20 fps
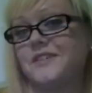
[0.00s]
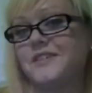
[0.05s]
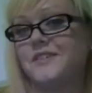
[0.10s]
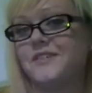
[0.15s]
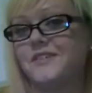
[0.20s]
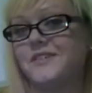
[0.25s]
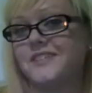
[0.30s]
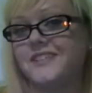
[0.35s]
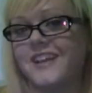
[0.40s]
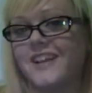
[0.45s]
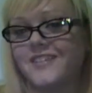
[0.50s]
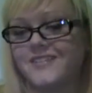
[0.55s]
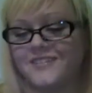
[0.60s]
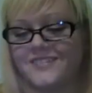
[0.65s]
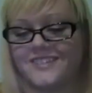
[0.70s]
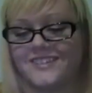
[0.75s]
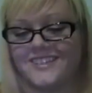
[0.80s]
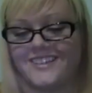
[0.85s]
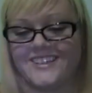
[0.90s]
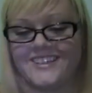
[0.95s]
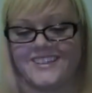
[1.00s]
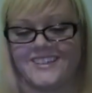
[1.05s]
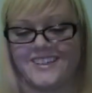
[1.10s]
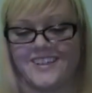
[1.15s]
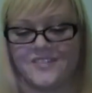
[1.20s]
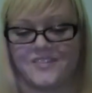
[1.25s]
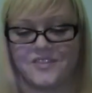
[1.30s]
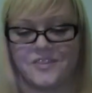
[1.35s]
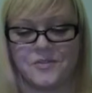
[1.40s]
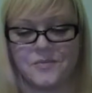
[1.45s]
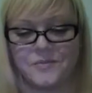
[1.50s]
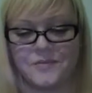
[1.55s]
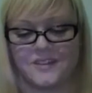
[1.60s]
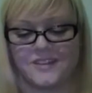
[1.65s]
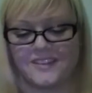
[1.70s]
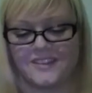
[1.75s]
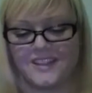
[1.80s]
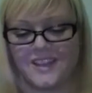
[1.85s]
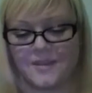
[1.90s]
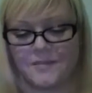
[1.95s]
new because I haven't really ever opened
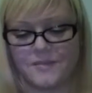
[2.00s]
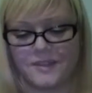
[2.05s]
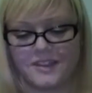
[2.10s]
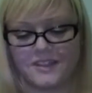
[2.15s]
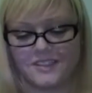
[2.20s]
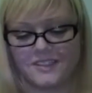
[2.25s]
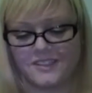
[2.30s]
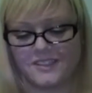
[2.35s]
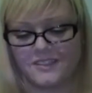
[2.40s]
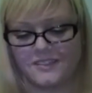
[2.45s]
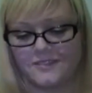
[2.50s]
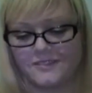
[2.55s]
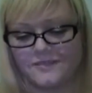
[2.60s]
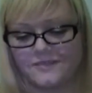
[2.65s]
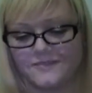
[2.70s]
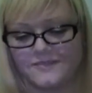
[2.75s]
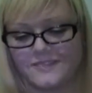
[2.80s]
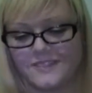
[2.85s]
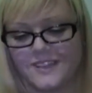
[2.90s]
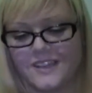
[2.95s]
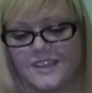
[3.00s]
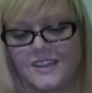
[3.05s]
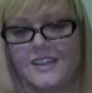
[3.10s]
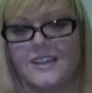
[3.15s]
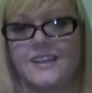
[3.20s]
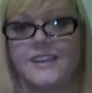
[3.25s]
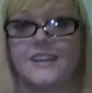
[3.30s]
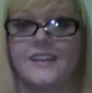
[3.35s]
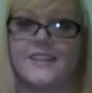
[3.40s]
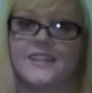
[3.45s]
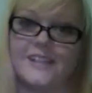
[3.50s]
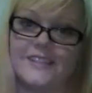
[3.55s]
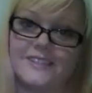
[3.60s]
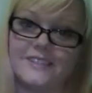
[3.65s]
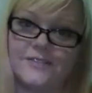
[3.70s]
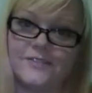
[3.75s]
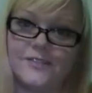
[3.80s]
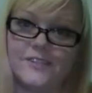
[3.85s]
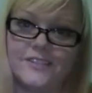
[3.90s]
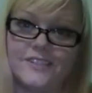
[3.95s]
it that much. So yeah, that's
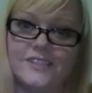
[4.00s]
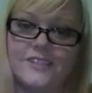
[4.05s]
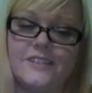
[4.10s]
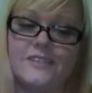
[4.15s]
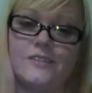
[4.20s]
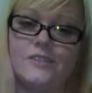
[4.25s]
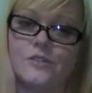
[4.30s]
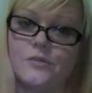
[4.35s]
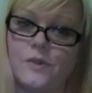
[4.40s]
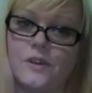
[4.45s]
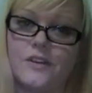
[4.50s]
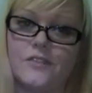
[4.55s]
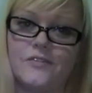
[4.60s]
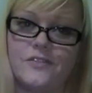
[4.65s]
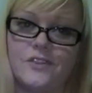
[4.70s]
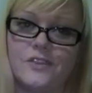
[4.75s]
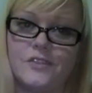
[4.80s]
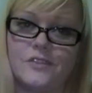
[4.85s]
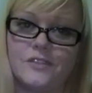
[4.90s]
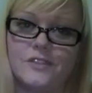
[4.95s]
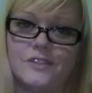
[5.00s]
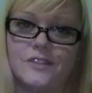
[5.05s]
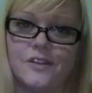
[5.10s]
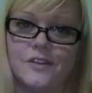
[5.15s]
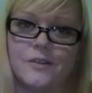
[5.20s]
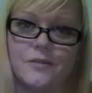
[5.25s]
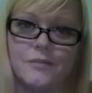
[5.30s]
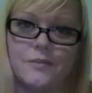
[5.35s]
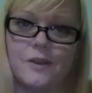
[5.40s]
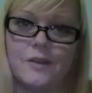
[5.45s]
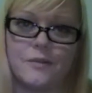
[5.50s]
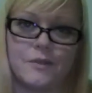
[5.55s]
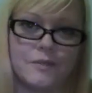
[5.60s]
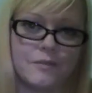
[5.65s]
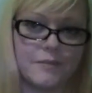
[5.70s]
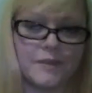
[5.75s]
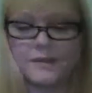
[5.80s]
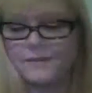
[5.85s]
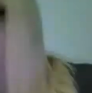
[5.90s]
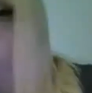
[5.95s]
the first CD. There's quite a few, so bear with
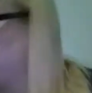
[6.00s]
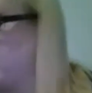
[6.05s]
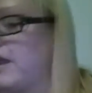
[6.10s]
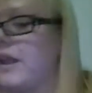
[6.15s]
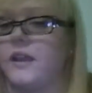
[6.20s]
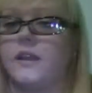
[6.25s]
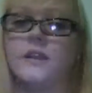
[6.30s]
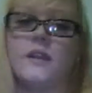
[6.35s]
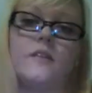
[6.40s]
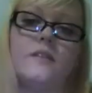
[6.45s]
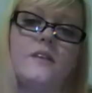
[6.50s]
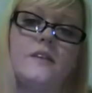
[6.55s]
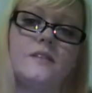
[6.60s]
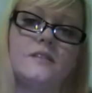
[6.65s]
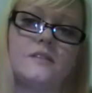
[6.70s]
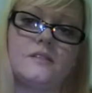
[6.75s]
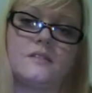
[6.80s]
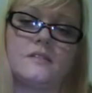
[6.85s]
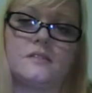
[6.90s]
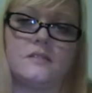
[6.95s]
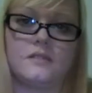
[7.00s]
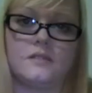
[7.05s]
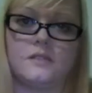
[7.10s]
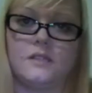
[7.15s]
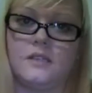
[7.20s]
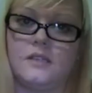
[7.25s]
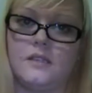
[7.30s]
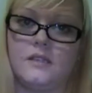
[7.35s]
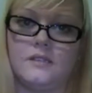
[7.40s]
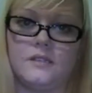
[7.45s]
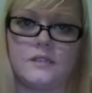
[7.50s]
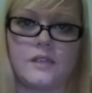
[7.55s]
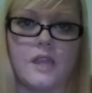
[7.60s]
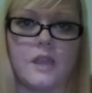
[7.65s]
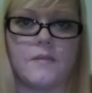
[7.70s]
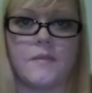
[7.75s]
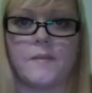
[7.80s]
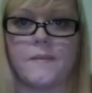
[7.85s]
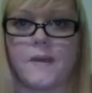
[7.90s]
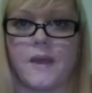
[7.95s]
me. Okay, now these CDs
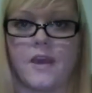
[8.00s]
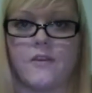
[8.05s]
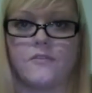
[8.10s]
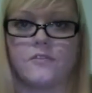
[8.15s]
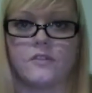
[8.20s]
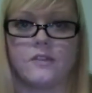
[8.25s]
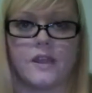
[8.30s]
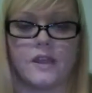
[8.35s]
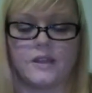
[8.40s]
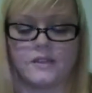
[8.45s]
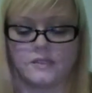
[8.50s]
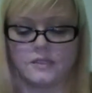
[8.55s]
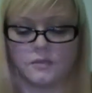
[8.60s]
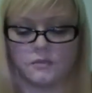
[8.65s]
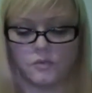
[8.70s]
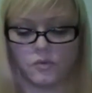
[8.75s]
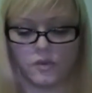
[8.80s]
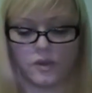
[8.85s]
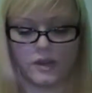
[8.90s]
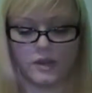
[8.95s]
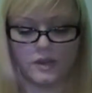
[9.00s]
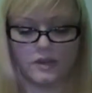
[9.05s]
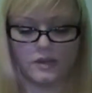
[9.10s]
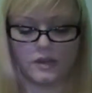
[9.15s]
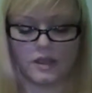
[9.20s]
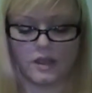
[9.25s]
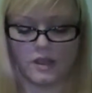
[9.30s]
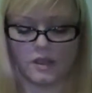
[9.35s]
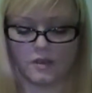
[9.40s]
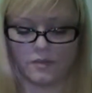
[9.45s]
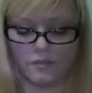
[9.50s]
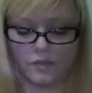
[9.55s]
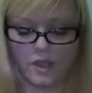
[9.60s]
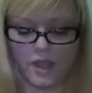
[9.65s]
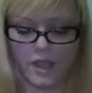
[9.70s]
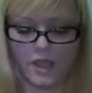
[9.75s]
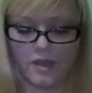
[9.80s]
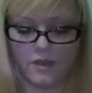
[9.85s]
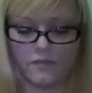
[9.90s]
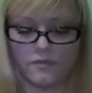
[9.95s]
came up after that at some point. We
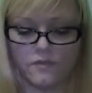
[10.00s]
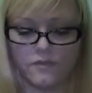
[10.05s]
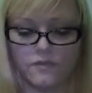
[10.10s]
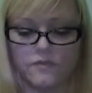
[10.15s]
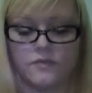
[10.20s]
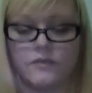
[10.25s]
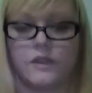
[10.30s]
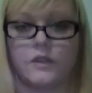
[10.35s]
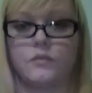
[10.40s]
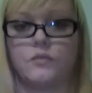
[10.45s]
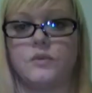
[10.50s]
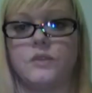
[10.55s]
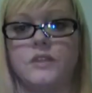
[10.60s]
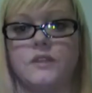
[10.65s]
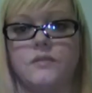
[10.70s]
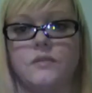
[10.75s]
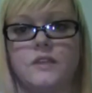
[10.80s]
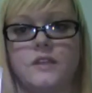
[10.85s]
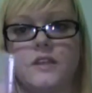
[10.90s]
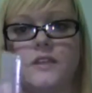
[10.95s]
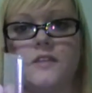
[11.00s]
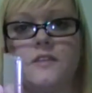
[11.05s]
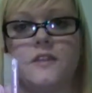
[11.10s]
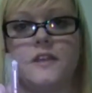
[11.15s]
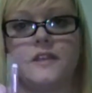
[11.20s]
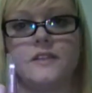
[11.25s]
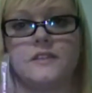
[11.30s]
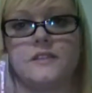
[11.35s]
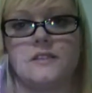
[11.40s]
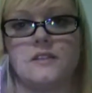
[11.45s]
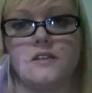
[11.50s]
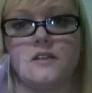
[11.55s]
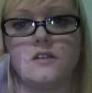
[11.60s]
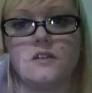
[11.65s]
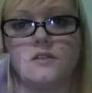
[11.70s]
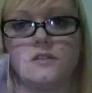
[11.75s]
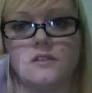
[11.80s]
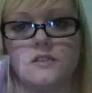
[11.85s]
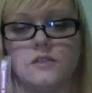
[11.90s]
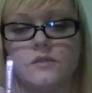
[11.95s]
have like really thin
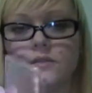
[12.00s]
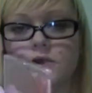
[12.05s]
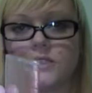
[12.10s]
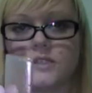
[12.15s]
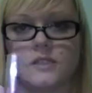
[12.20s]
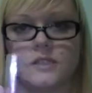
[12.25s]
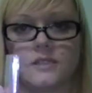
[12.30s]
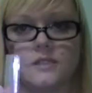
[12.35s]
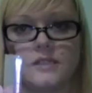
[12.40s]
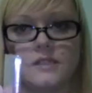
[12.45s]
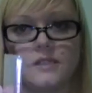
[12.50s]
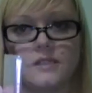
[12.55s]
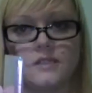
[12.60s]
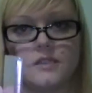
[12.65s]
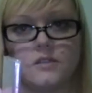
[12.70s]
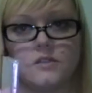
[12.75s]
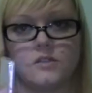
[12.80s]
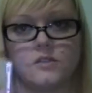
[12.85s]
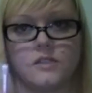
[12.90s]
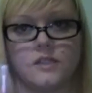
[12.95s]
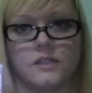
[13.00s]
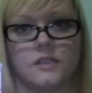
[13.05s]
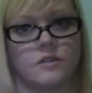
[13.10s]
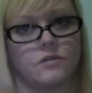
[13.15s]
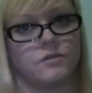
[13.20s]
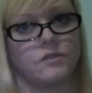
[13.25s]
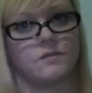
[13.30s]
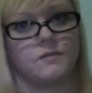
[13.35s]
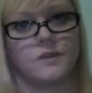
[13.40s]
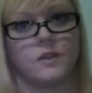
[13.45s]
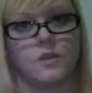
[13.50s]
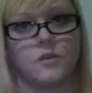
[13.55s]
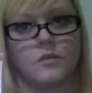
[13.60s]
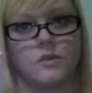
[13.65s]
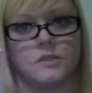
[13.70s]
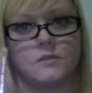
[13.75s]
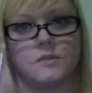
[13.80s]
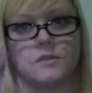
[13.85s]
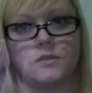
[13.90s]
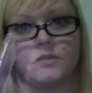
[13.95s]
singles. They were just like CD singles. Like there were some thicker
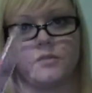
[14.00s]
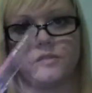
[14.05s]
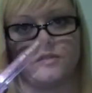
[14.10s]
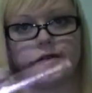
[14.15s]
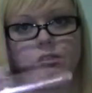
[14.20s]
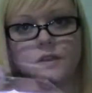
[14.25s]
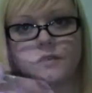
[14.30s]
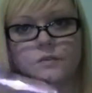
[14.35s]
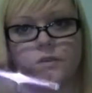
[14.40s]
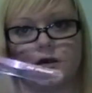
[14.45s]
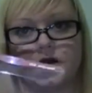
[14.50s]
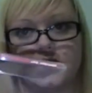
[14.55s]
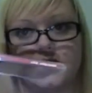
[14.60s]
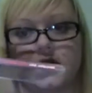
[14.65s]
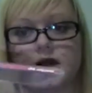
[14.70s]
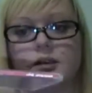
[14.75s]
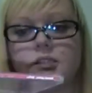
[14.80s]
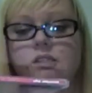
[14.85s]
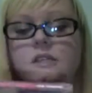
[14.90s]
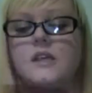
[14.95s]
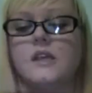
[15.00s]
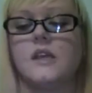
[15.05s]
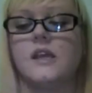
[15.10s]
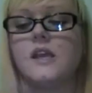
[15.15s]
ones, but there were thin ones like this.